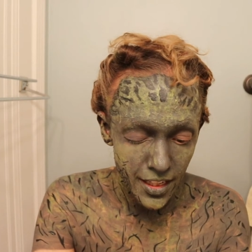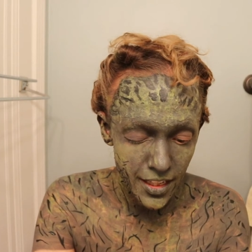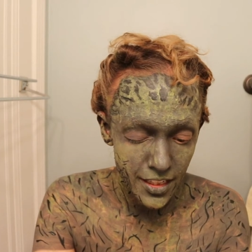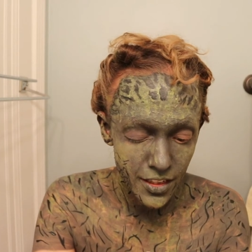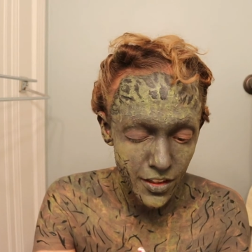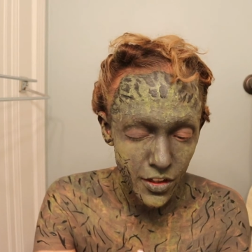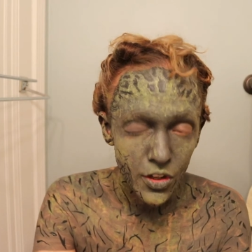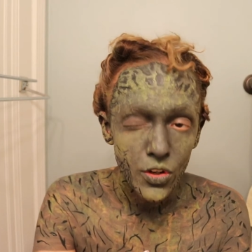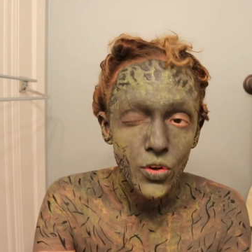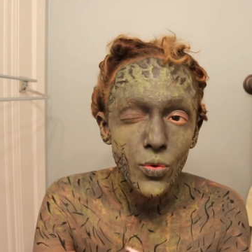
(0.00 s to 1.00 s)
in
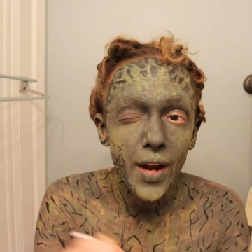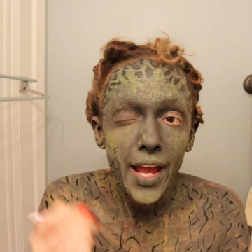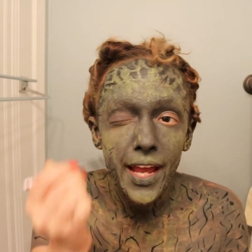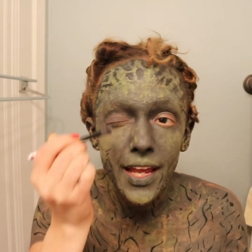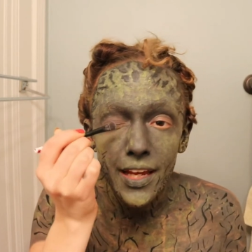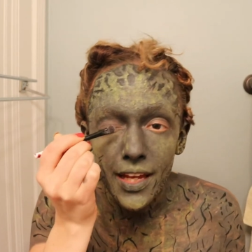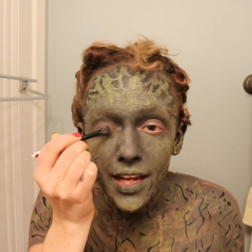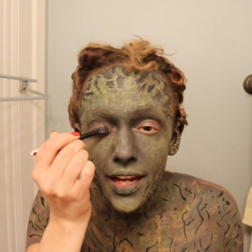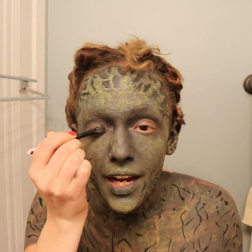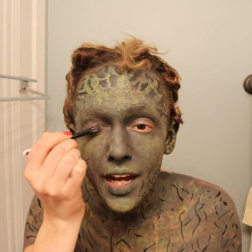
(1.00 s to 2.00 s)
gray,
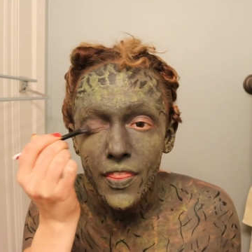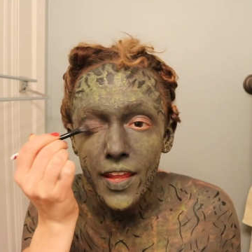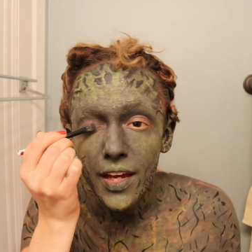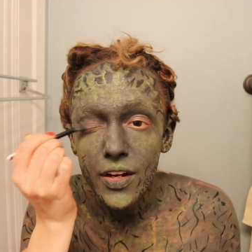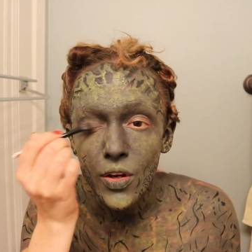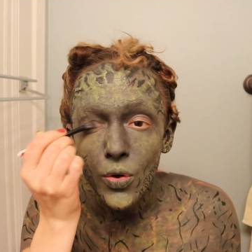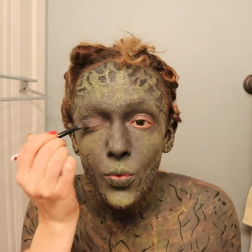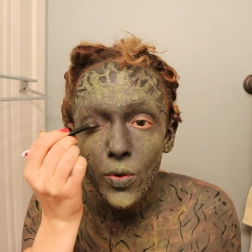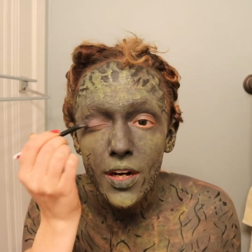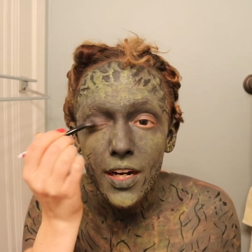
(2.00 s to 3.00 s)
and then
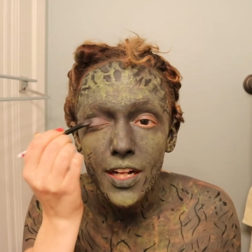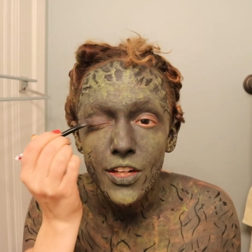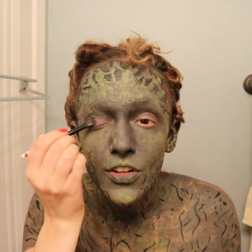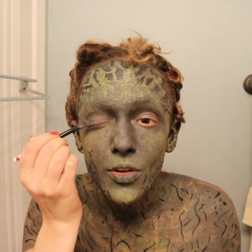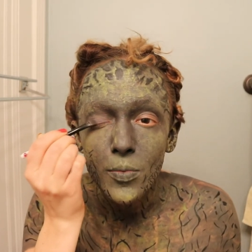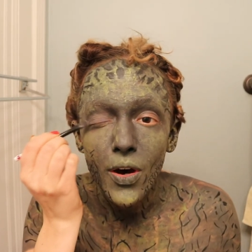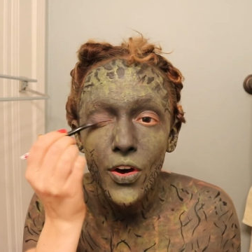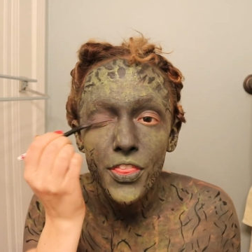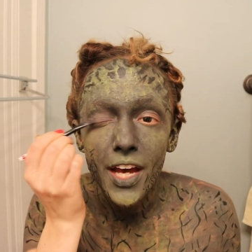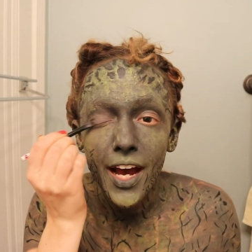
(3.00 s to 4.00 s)
we're gonna do
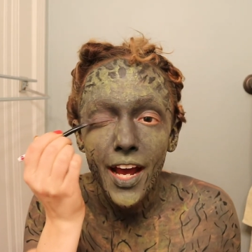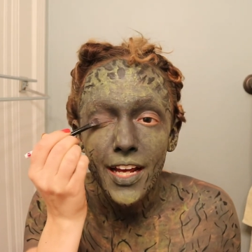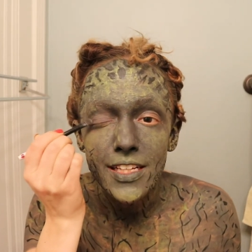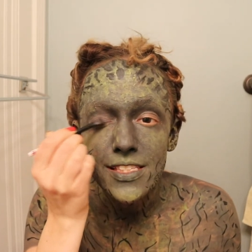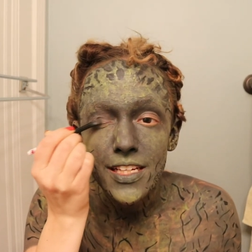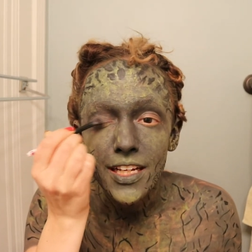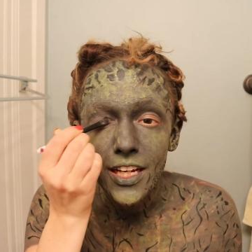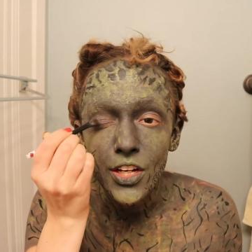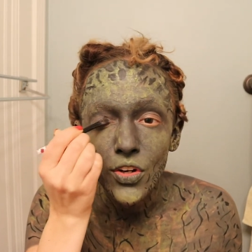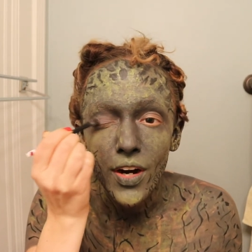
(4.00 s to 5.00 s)
both eyes
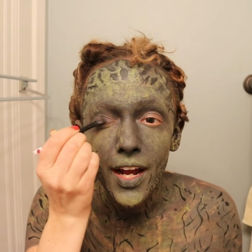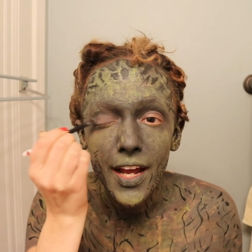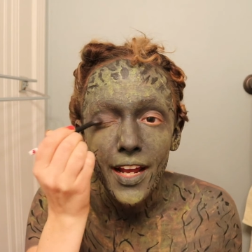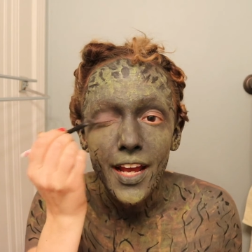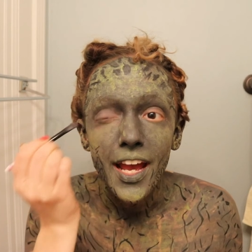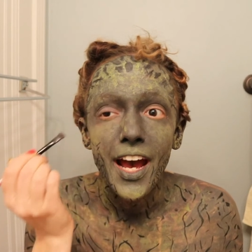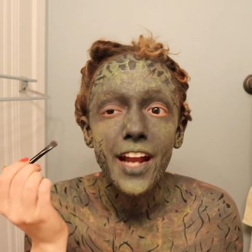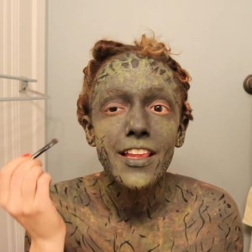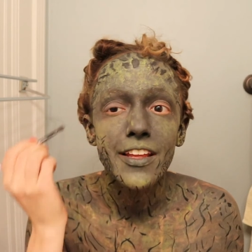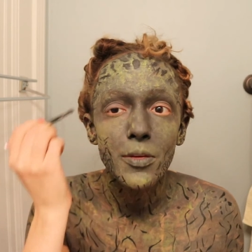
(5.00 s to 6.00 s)
in gray,
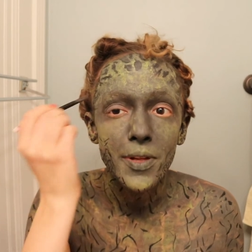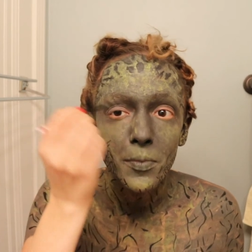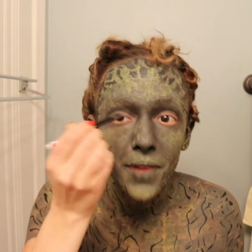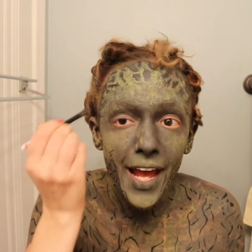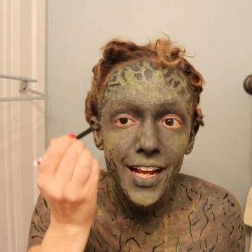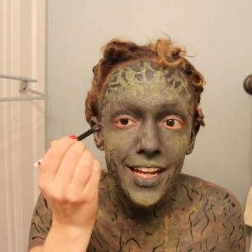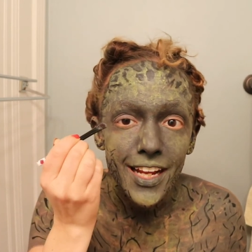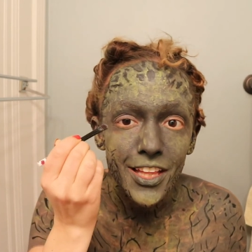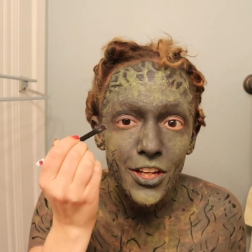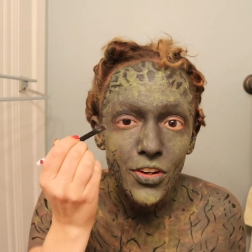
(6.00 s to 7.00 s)
add a little bit of black
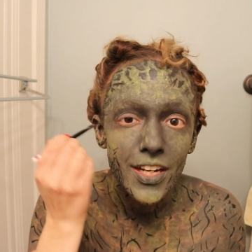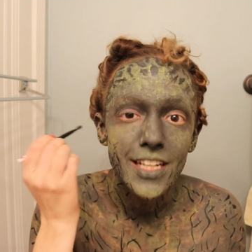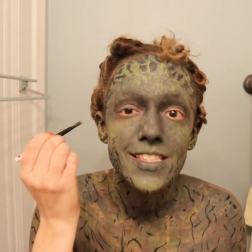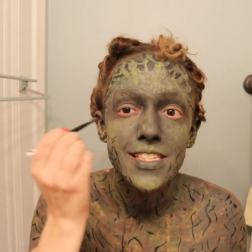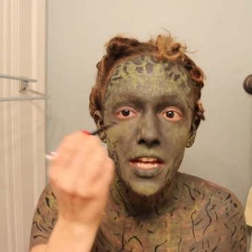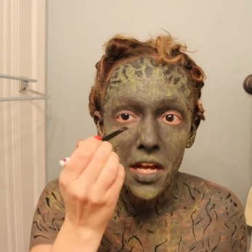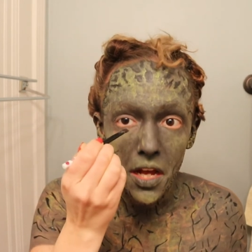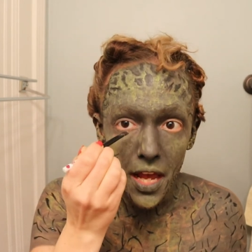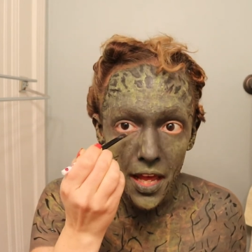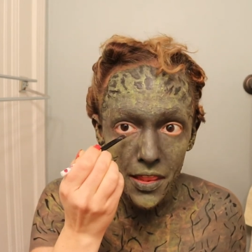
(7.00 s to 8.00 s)
in the crease,
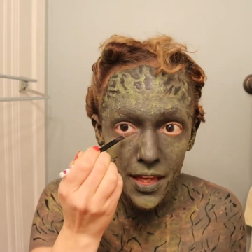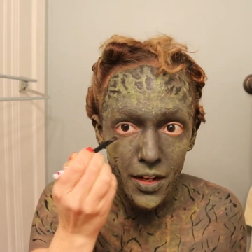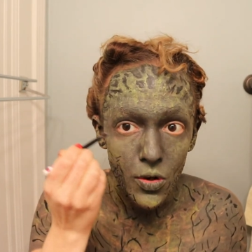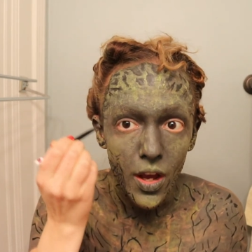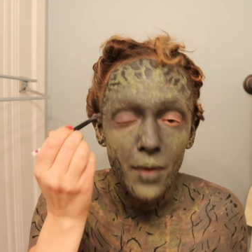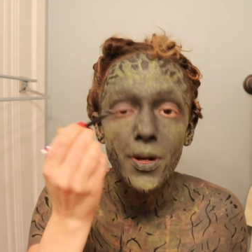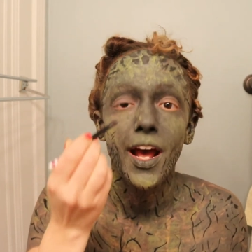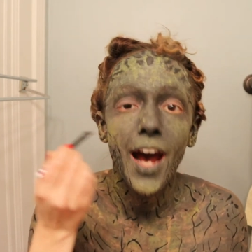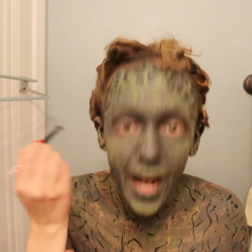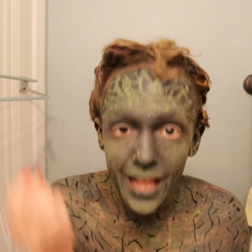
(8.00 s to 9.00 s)
and then I'm
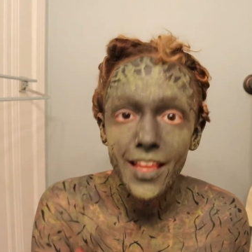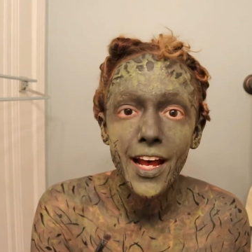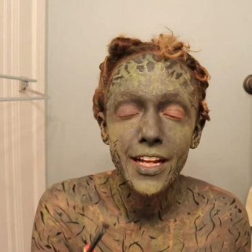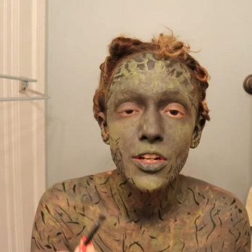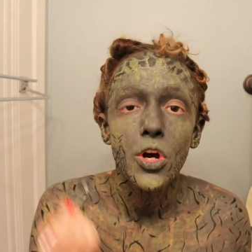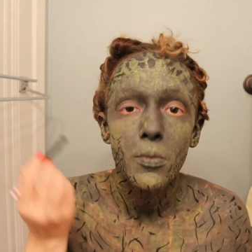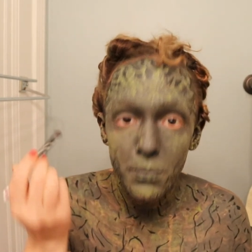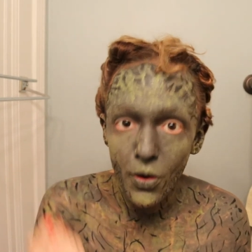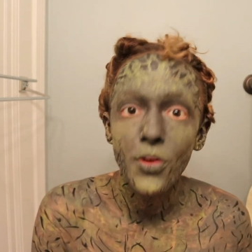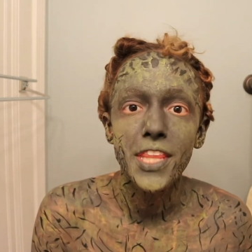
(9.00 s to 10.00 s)
gonna eyeline
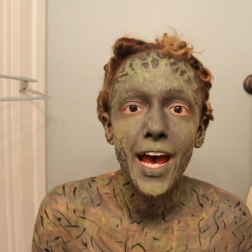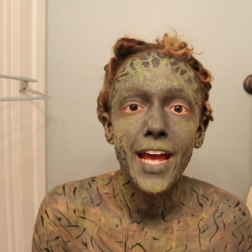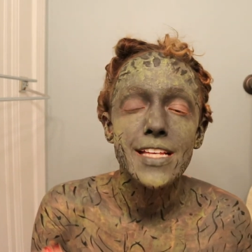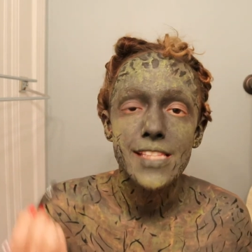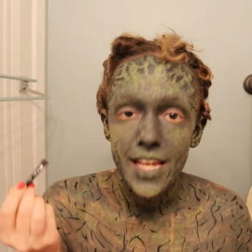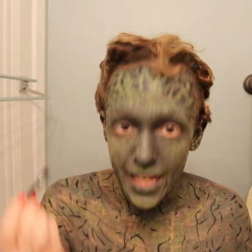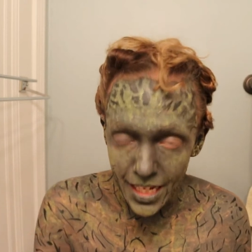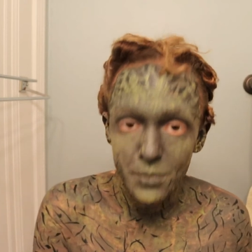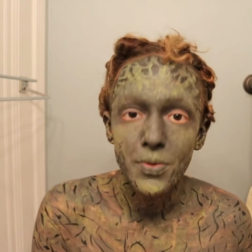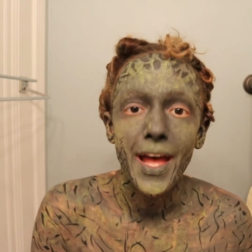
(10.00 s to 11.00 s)
both eyes
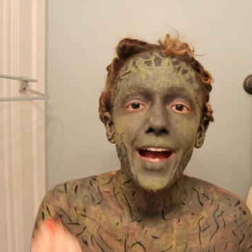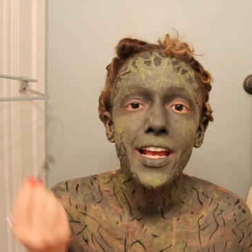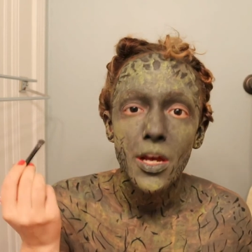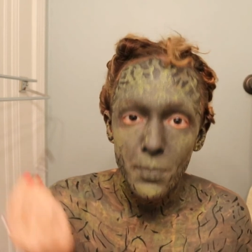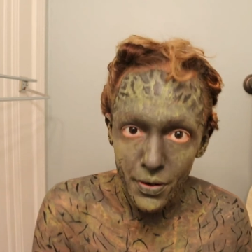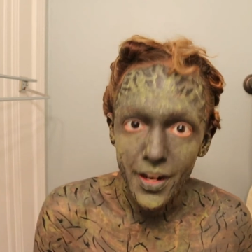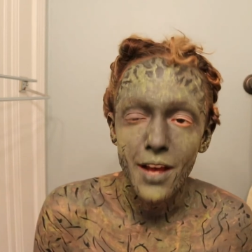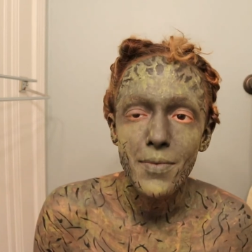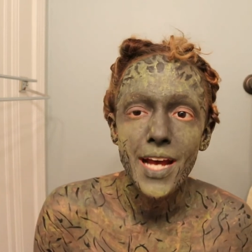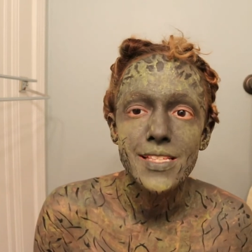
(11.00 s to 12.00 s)
in black, put
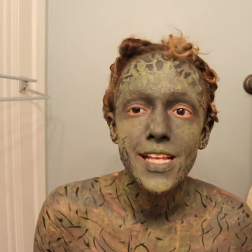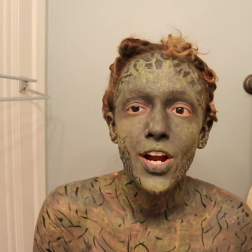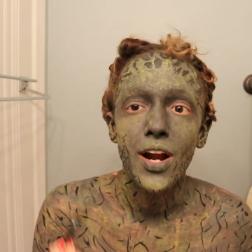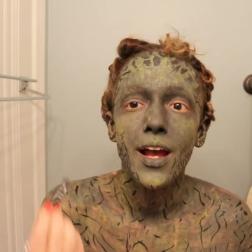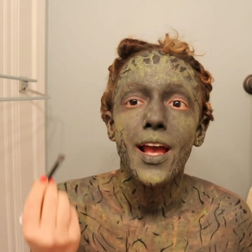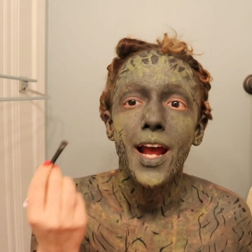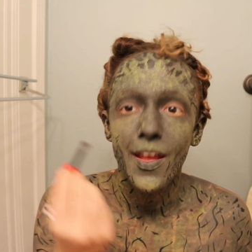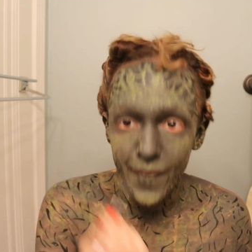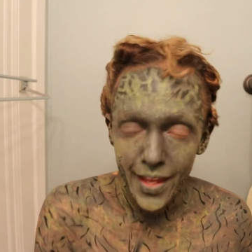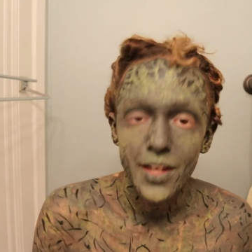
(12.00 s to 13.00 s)
on mascara,
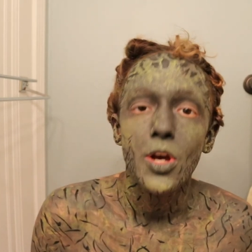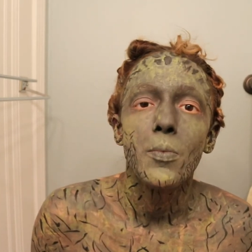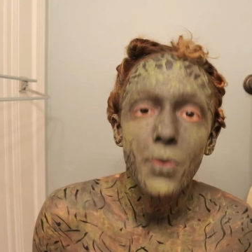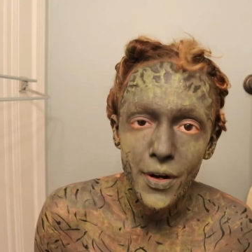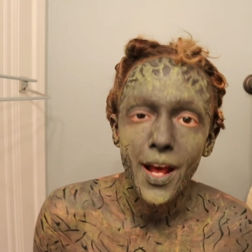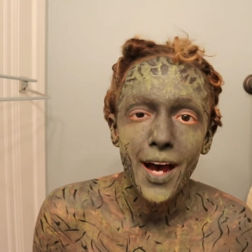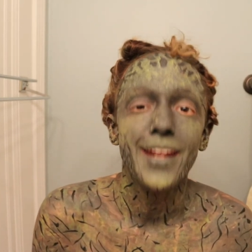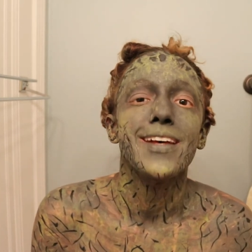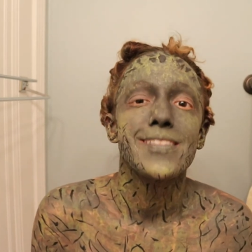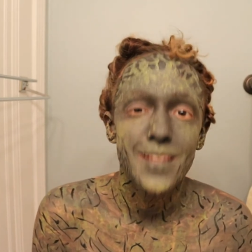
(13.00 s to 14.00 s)
and then put
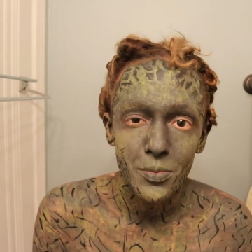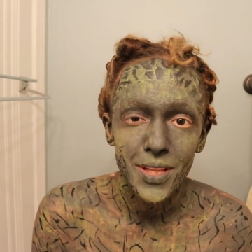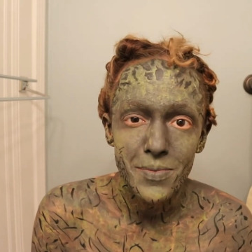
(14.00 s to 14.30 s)
on some